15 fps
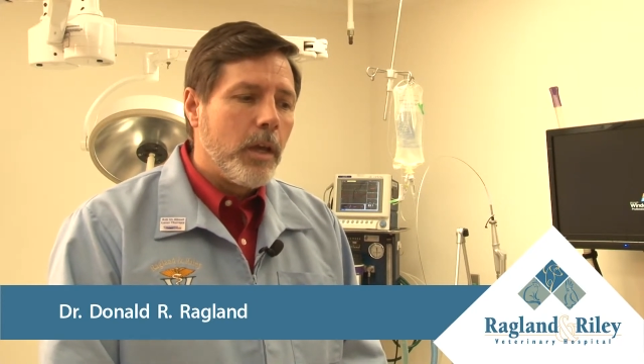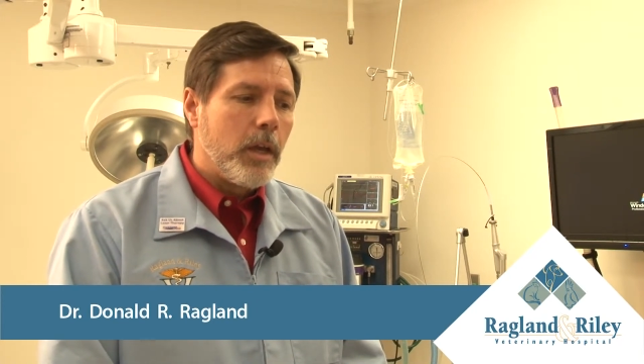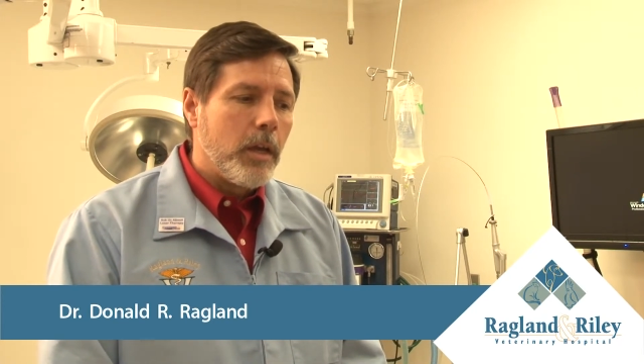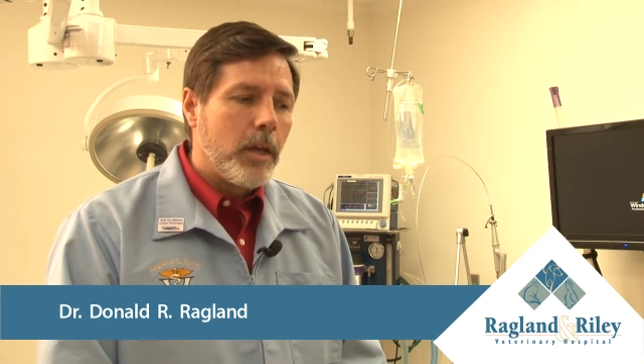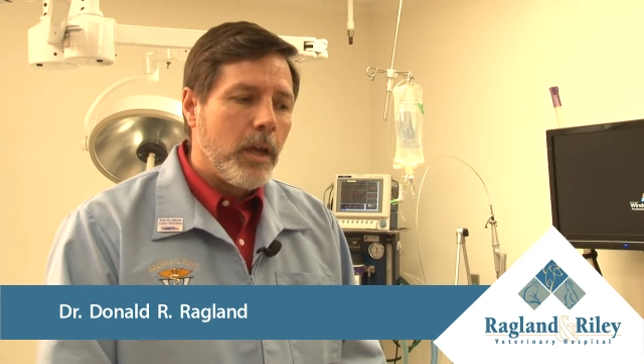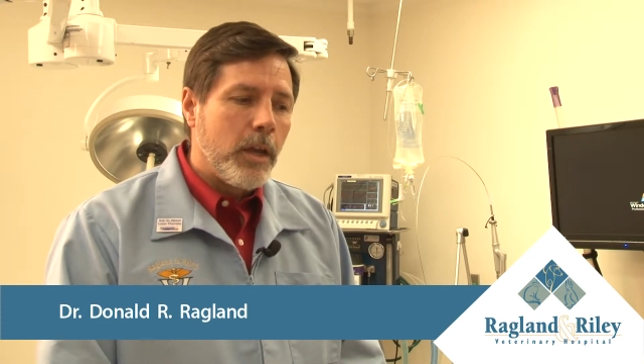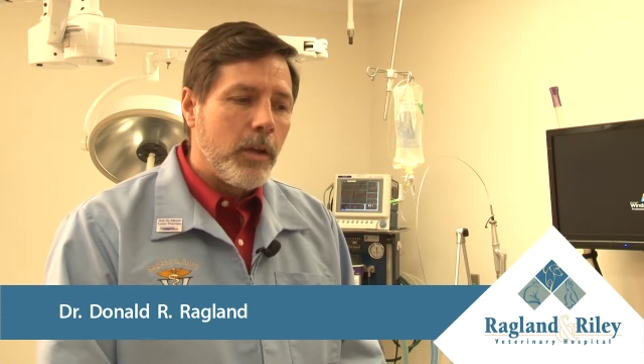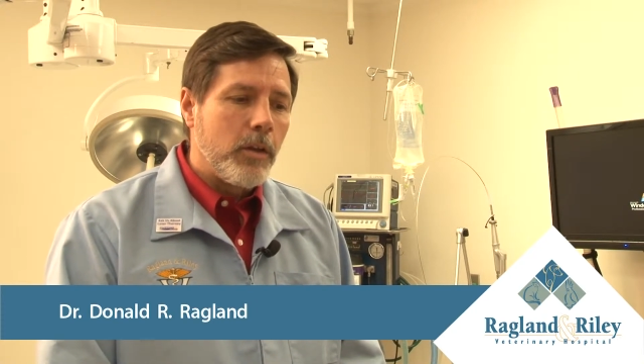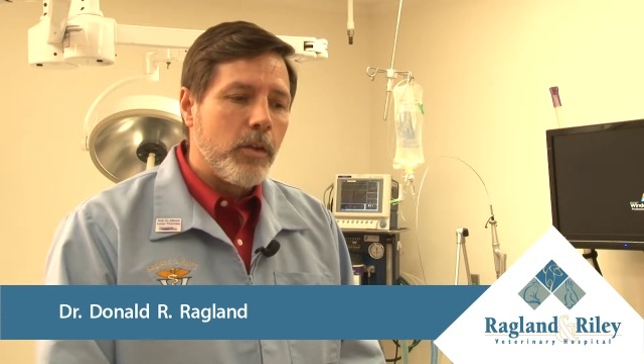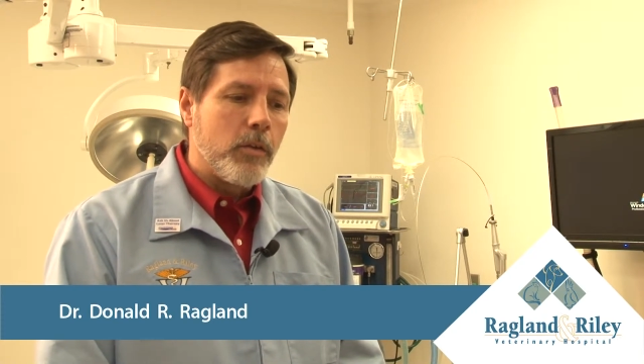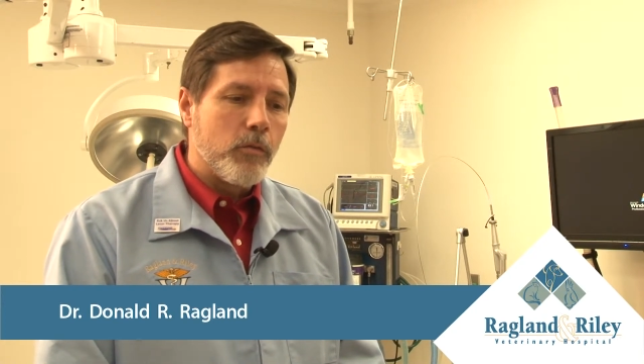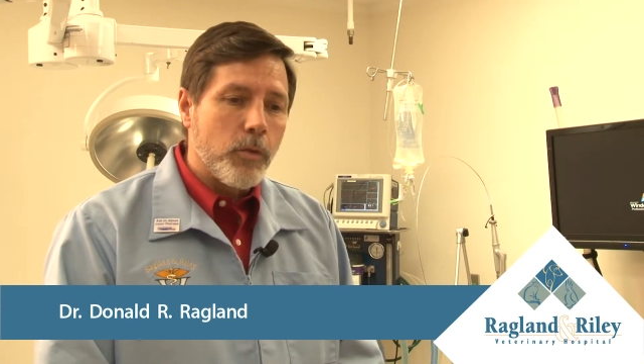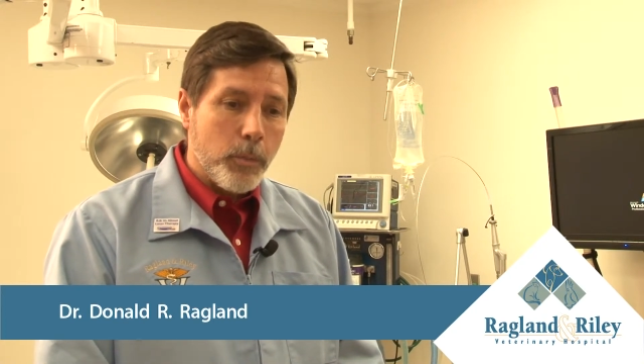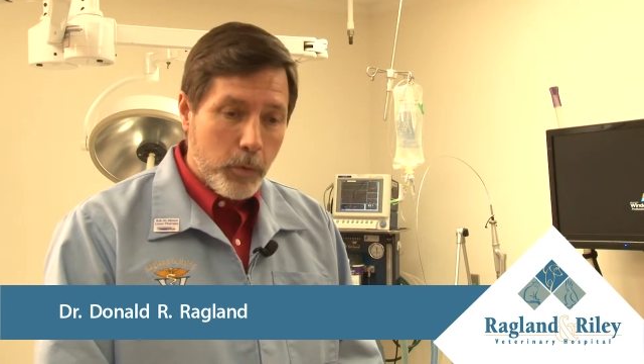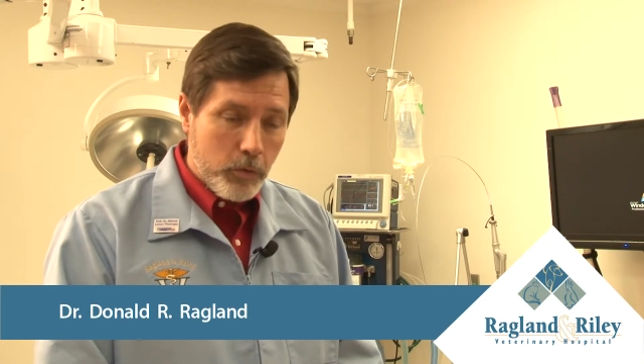And
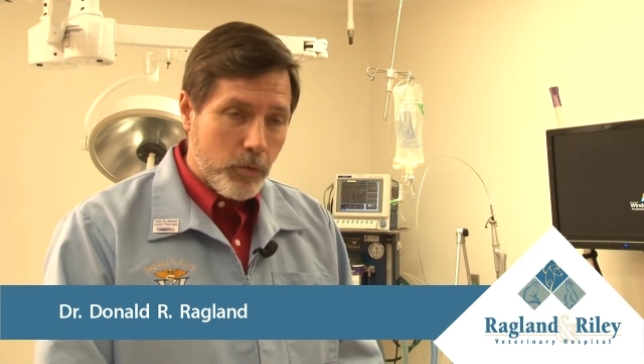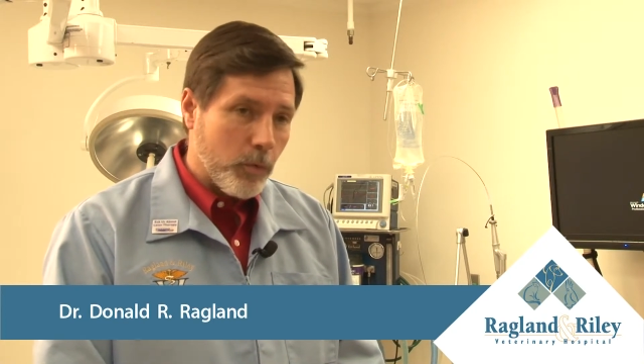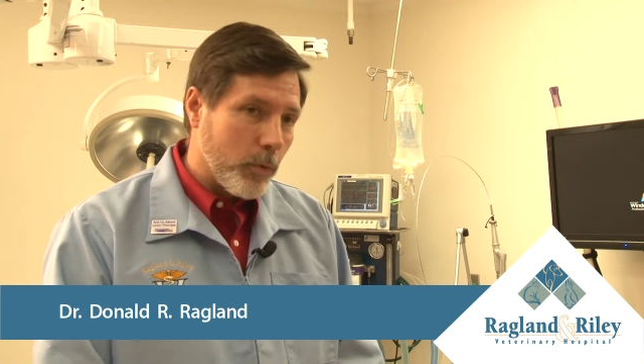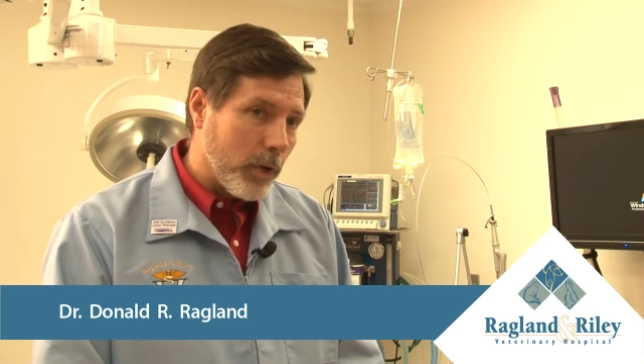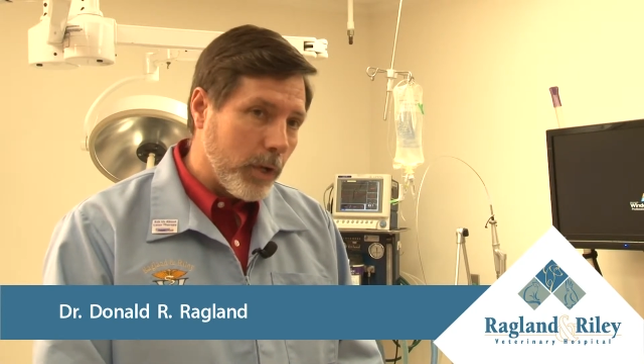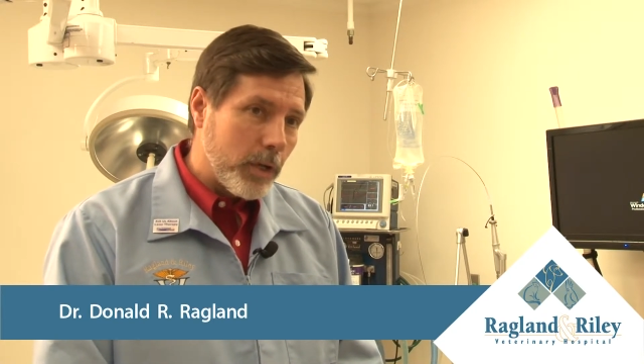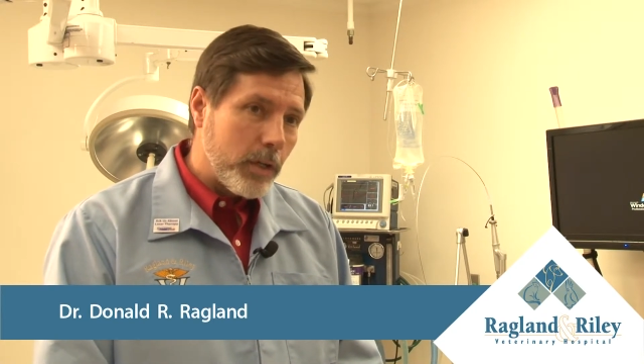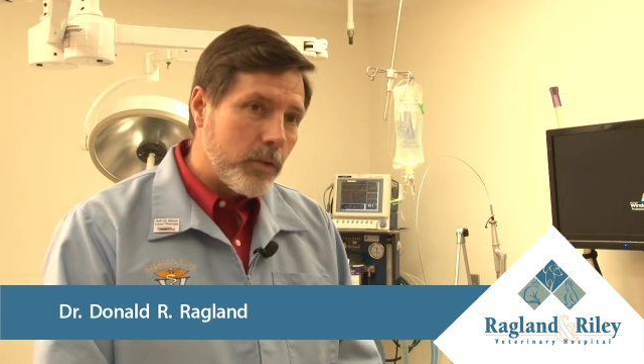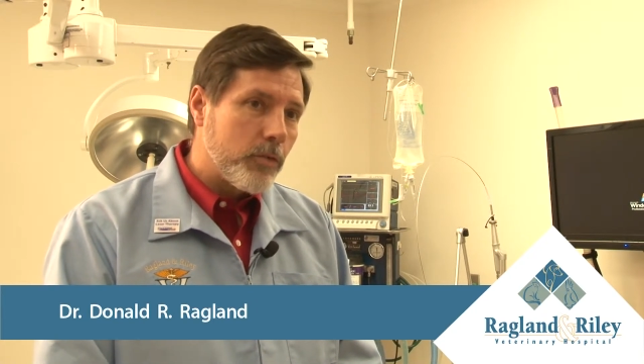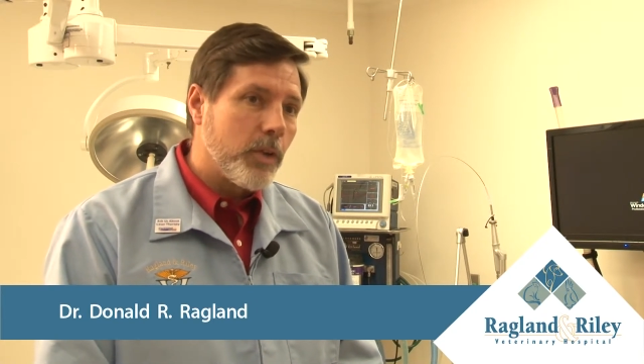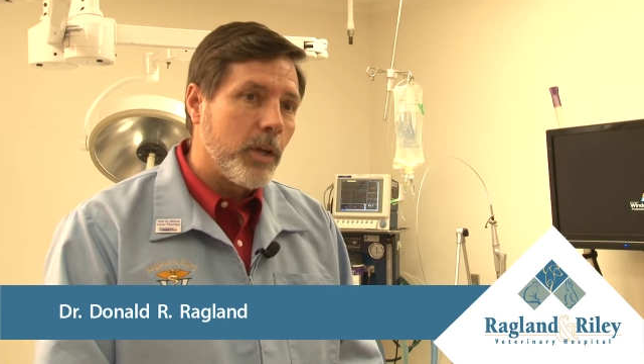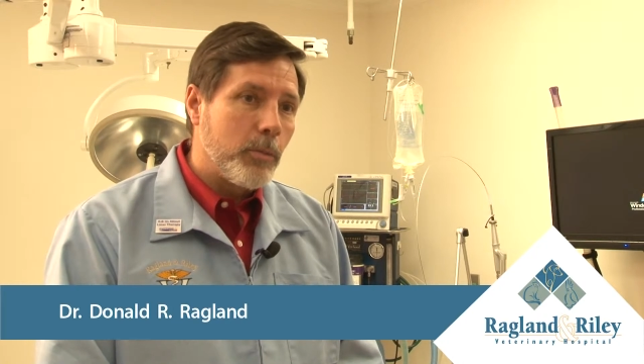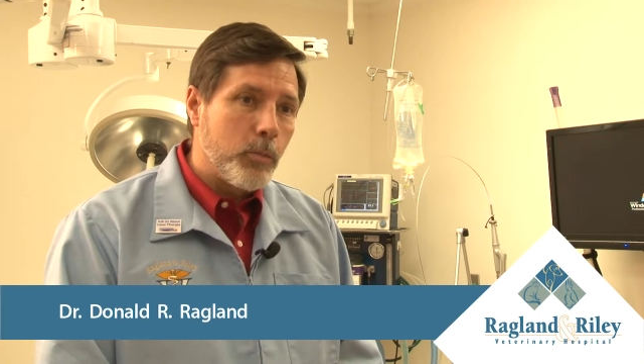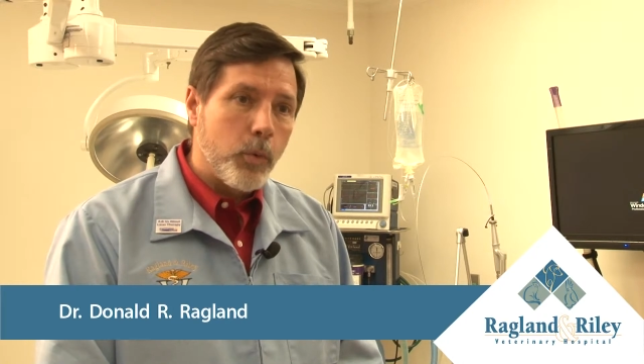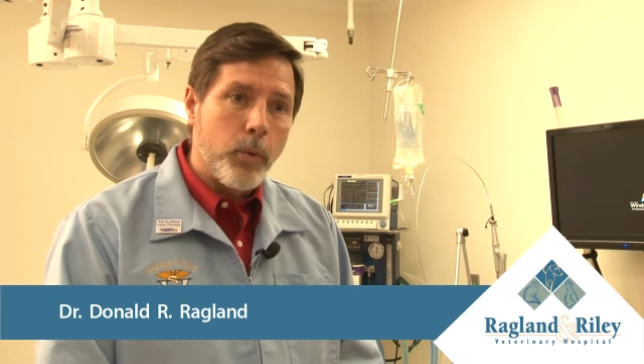then from a sterility
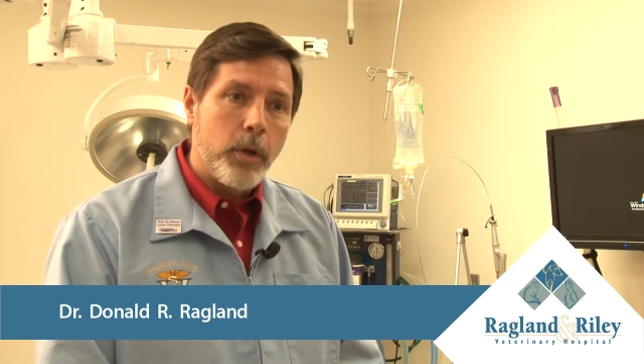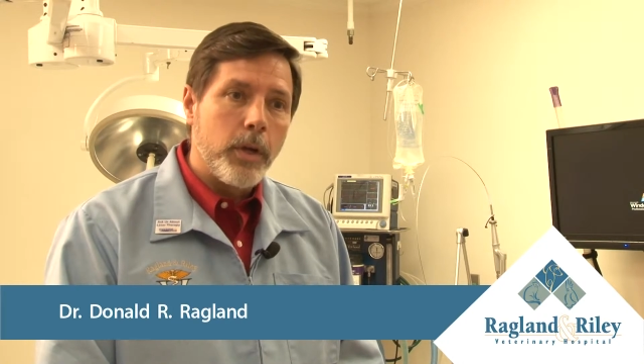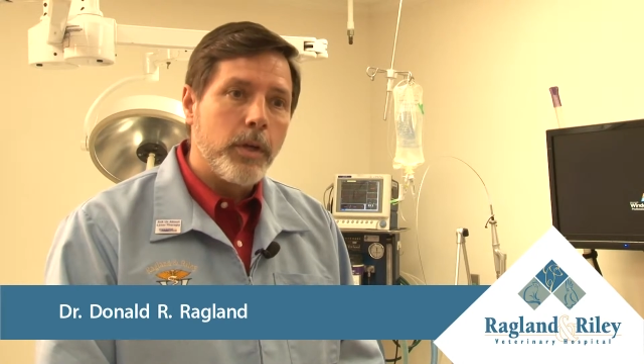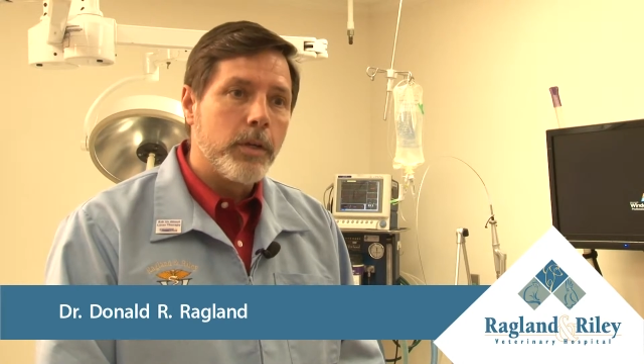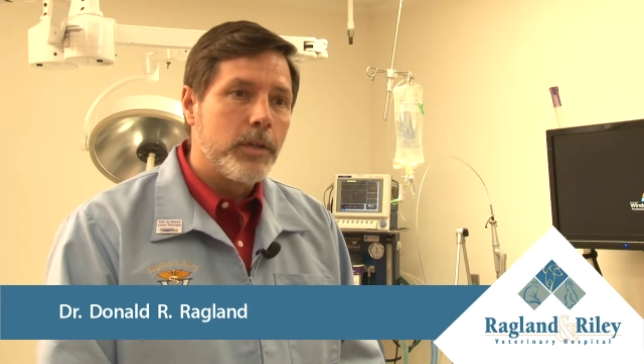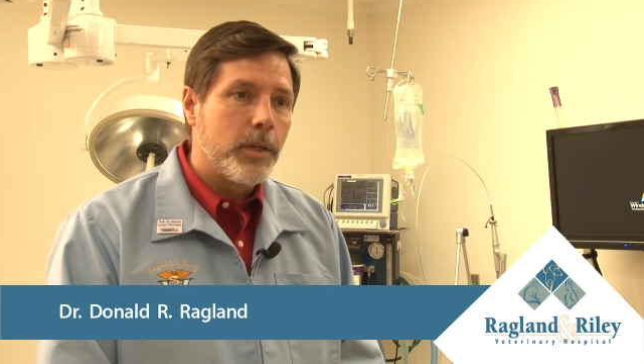standpoint,